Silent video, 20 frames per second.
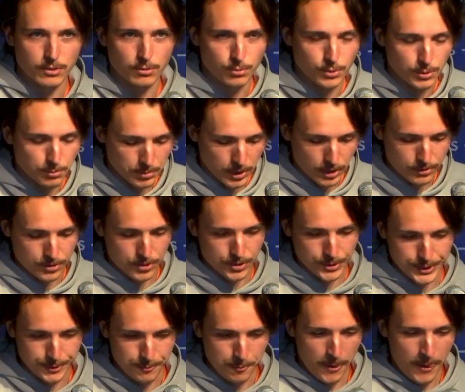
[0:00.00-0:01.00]

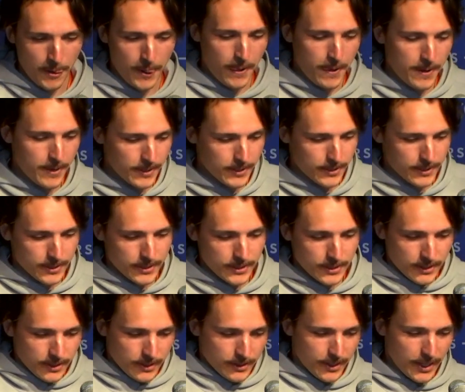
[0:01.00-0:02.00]
repository.
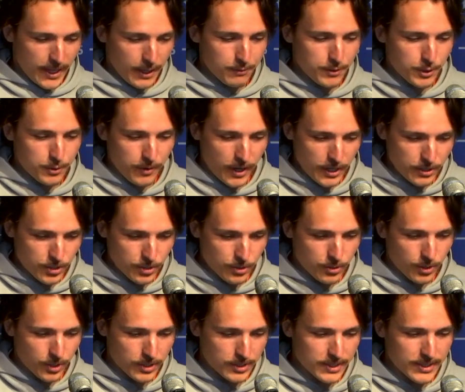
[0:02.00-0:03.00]
They have this function
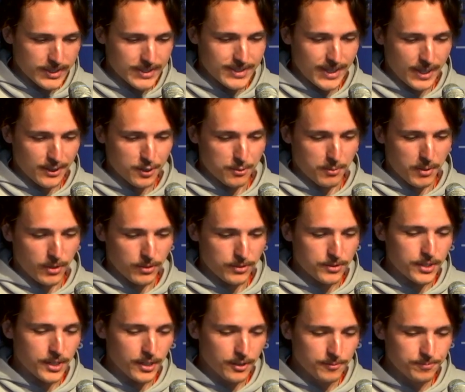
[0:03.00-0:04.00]
called send amount
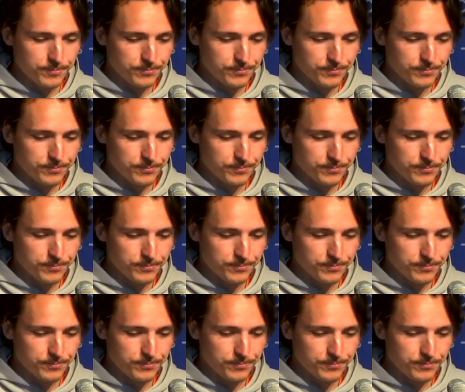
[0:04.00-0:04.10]
here,